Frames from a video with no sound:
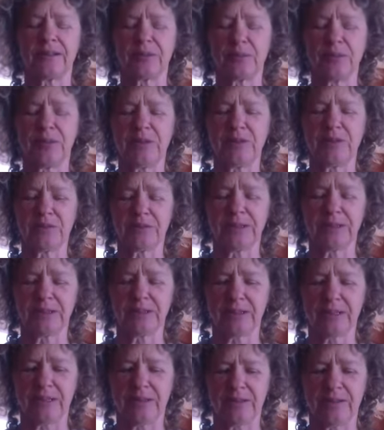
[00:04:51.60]
be
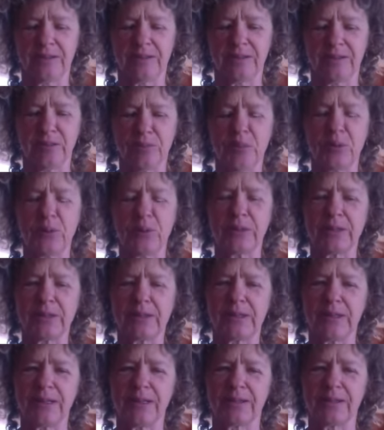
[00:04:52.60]
really important
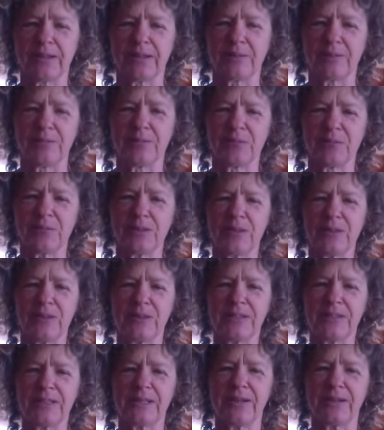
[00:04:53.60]
lately. So
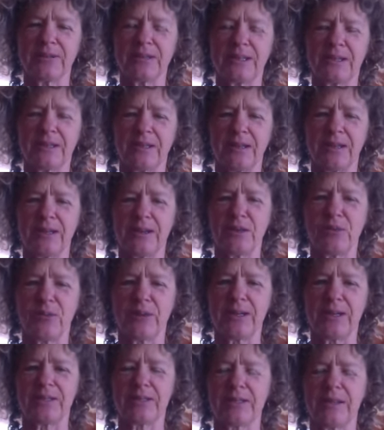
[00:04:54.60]
it sounds like the anwa,
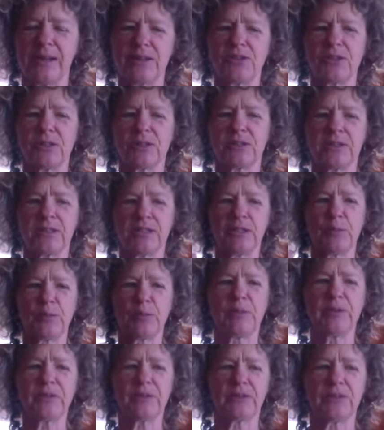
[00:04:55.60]
it's not just the
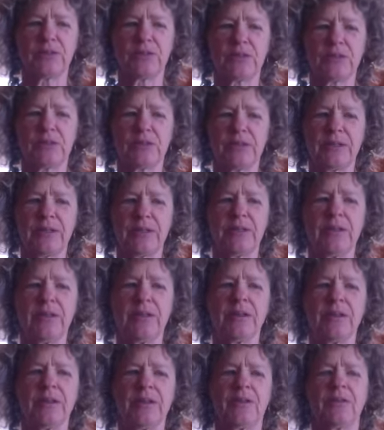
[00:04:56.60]
spirit of the tree,
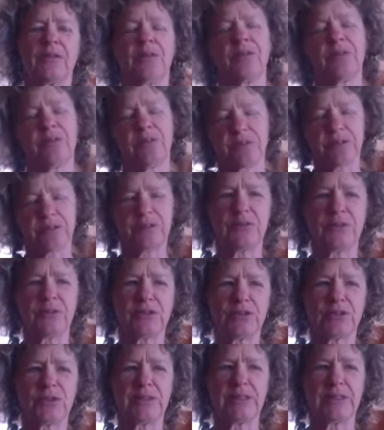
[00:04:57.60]
to use the
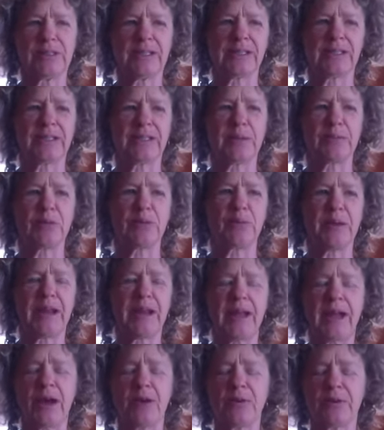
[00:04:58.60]
tree as an example, but
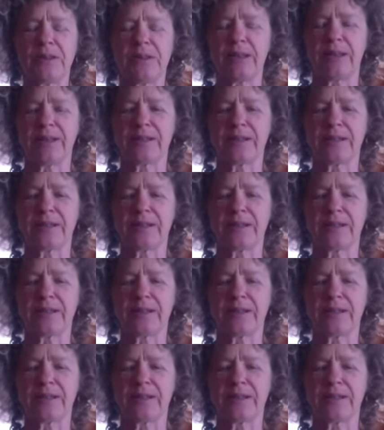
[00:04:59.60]
how it then